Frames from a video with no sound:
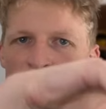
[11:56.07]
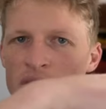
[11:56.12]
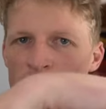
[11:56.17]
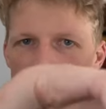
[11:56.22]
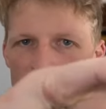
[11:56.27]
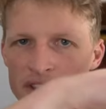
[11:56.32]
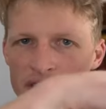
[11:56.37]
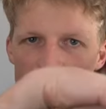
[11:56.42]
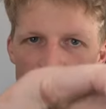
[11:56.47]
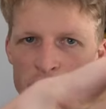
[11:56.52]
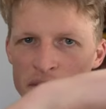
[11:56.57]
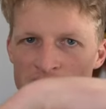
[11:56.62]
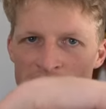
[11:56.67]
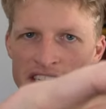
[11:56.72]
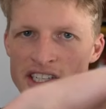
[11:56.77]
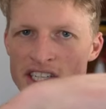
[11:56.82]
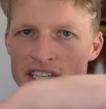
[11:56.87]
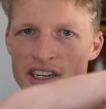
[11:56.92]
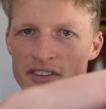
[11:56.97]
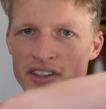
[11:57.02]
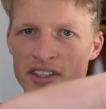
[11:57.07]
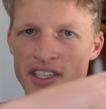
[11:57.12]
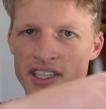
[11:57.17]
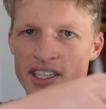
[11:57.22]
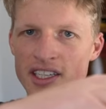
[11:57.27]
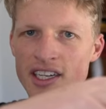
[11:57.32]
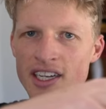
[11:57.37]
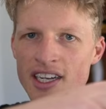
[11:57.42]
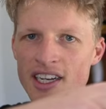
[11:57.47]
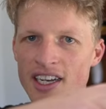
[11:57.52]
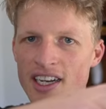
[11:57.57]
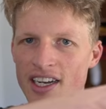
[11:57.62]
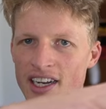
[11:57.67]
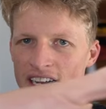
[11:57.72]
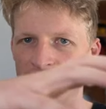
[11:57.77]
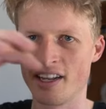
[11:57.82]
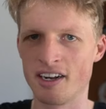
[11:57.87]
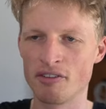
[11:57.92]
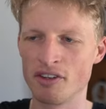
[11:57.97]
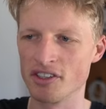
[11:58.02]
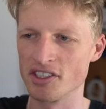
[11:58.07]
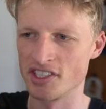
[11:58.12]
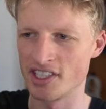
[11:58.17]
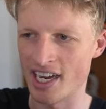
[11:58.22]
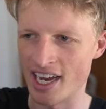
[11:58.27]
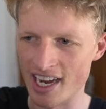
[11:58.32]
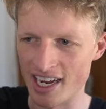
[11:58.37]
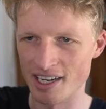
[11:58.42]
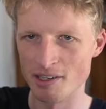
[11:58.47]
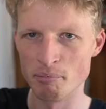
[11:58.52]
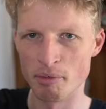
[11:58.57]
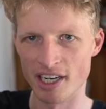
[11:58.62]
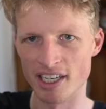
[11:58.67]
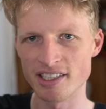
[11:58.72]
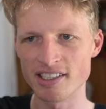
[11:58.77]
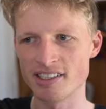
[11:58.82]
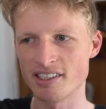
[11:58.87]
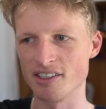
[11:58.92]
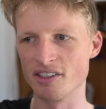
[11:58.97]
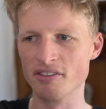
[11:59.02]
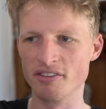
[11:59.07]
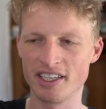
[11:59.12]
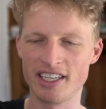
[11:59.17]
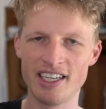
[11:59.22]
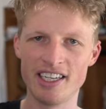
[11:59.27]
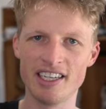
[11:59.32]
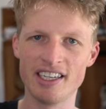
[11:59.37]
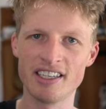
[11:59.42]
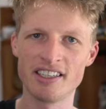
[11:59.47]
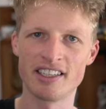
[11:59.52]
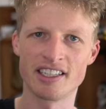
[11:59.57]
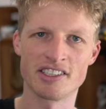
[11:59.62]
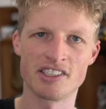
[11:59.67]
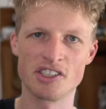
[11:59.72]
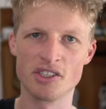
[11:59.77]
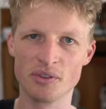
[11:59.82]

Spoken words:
doing all the computation and everything, and then I've got this CAN bus over here that's